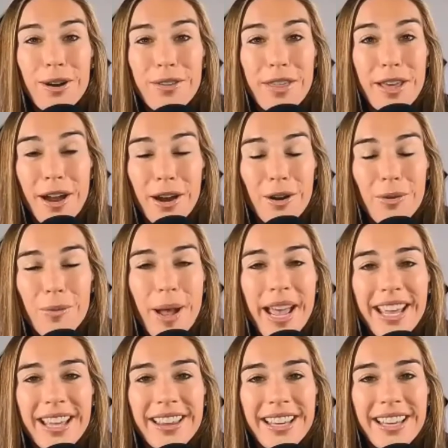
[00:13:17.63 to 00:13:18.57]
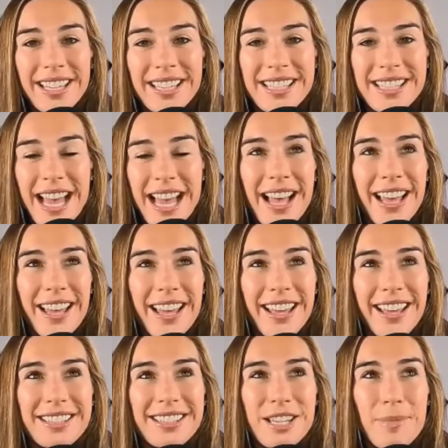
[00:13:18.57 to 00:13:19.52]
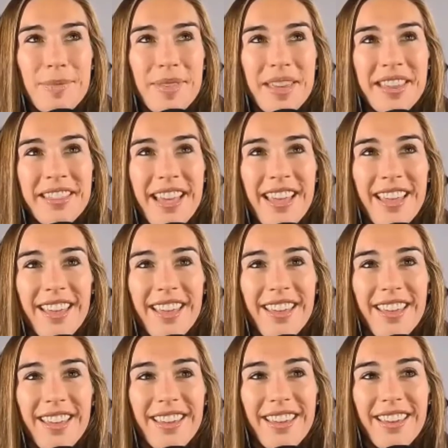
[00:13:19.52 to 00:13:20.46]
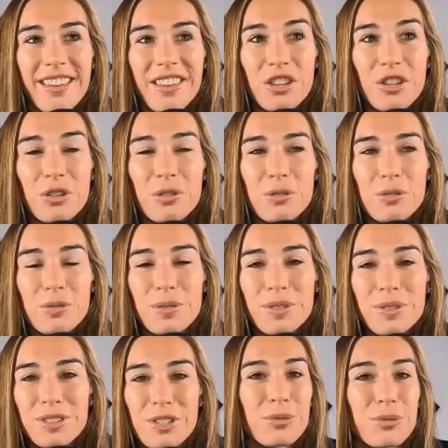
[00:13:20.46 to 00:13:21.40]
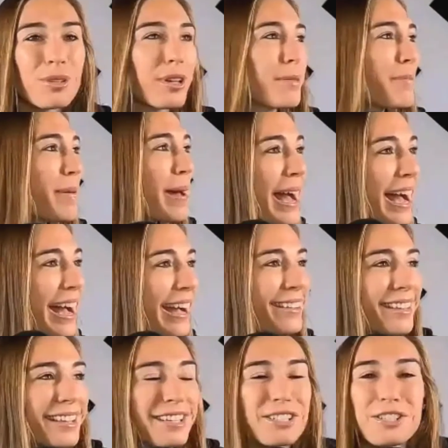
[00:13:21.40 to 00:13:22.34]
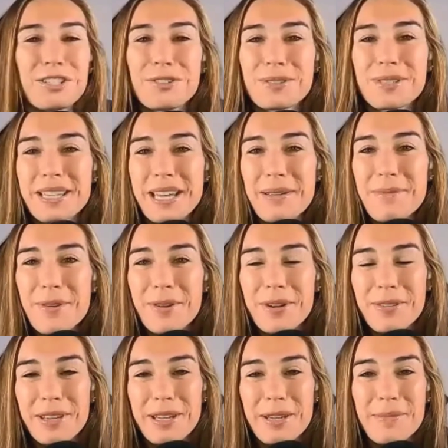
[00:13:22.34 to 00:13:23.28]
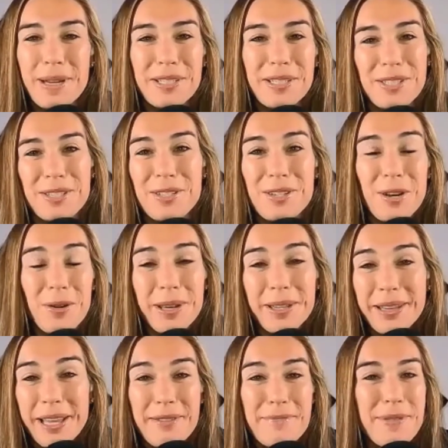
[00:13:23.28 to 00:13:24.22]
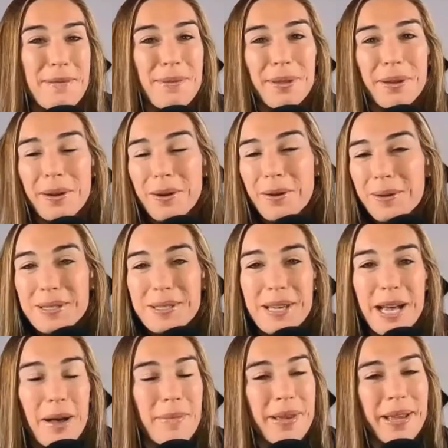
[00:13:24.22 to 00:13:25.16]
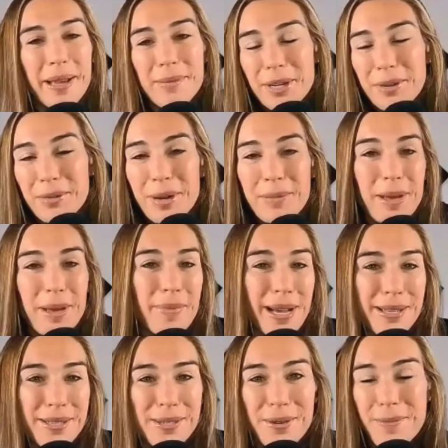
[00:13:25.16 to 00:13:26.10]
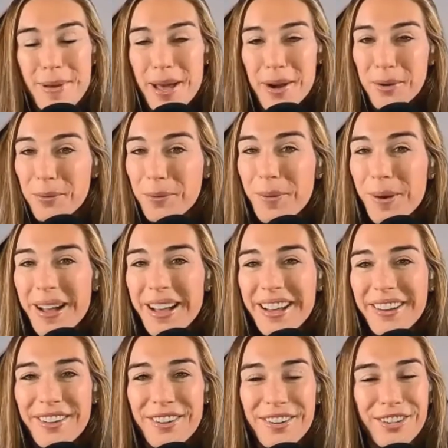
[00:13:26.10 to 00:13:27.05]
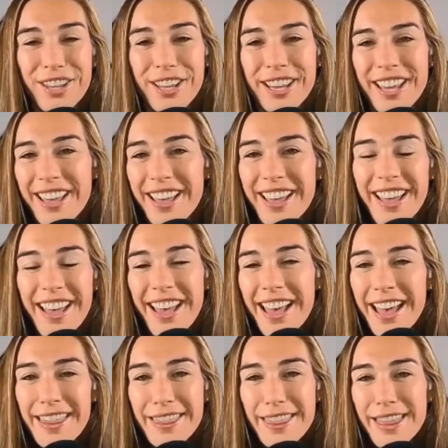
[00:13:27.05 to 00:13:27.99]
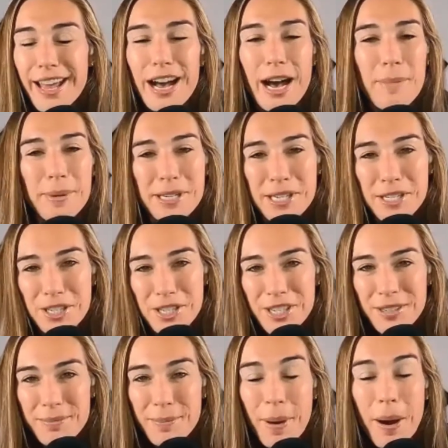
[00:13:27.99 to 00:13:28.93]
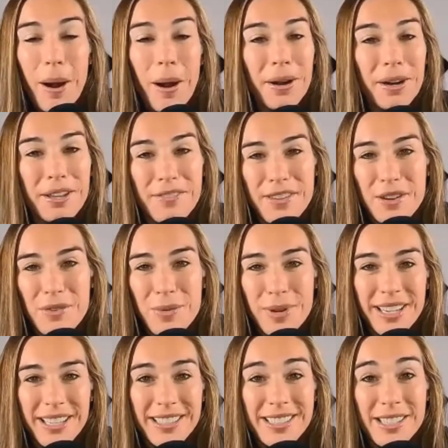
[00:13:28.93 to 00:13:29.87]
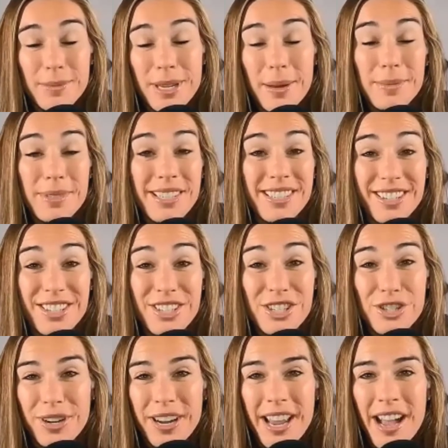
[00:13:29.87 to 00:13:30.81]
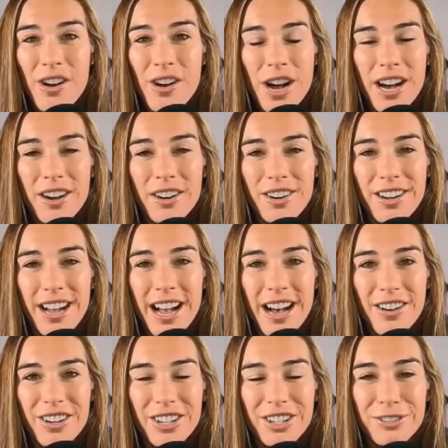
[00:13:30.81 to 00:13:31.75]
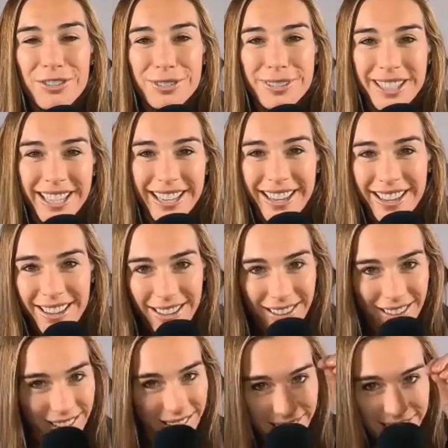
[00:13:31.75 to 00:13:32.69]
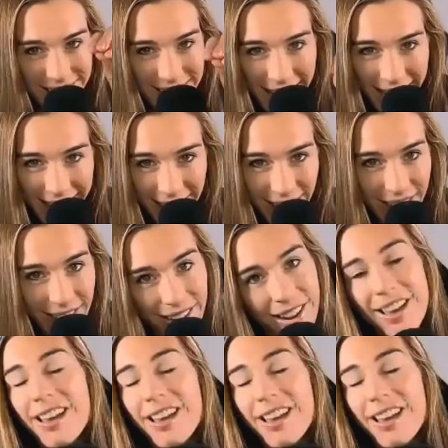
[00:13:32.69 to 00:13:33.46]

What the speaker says: they are away. Like, is that something that you look back? Like, do you stay motivated by just knowing like people are always coming, I'm going to run my best no matter what? Or like the competition part of it, when sometimes it does string out, how do you like dial in?